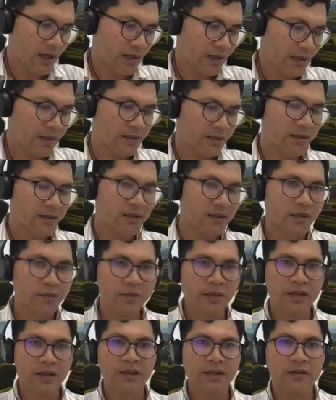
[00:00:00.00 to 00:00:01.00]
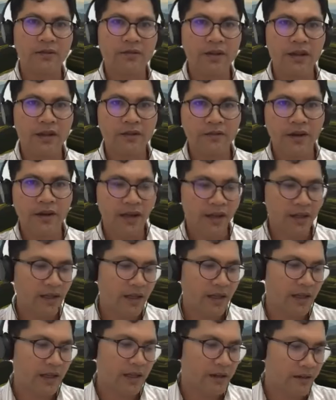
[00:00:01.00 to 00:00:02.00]
lists need to be verified
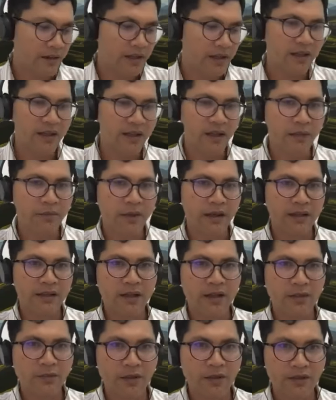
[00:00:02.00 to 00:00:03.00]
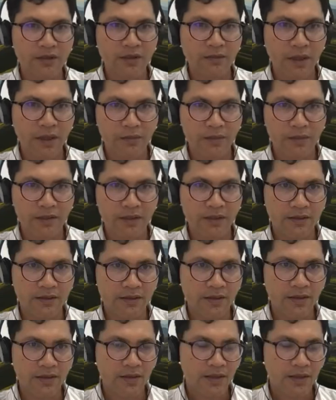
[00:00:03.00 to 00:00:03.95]
and agreed among the community members.